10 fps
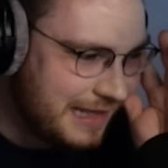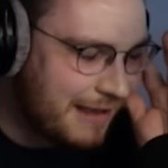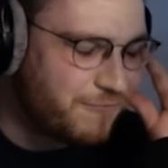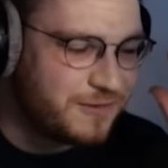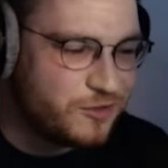
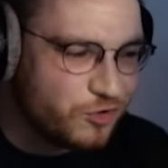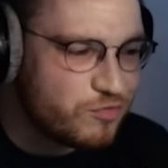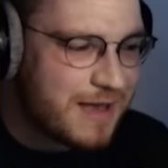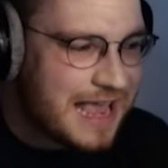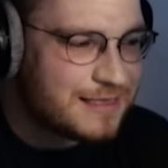If
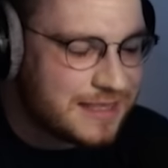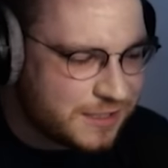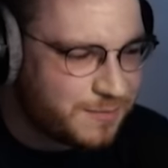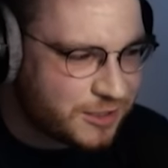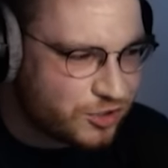you make
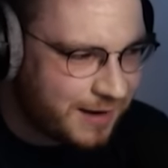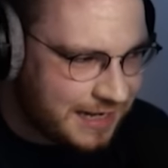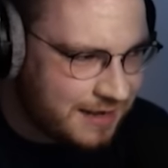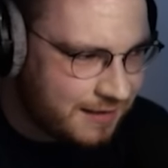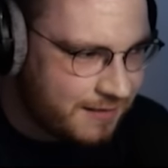this much
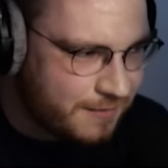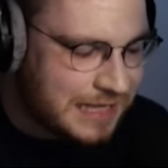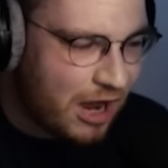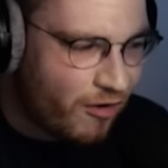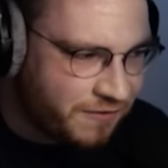money,
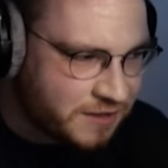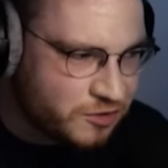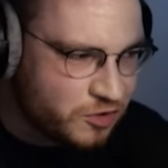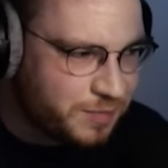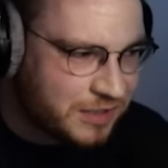they offer
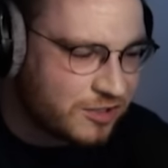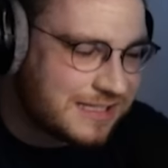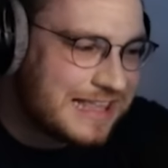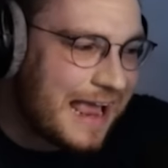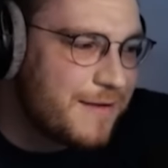to you
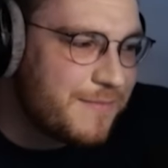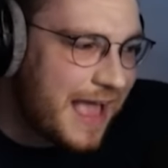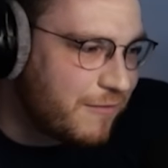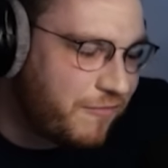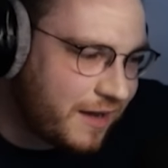because they
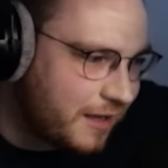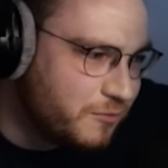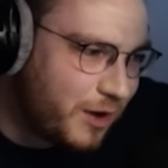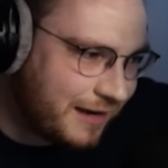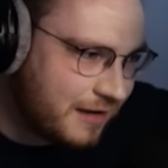make
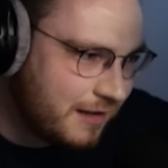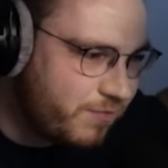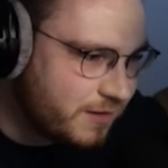fucking what?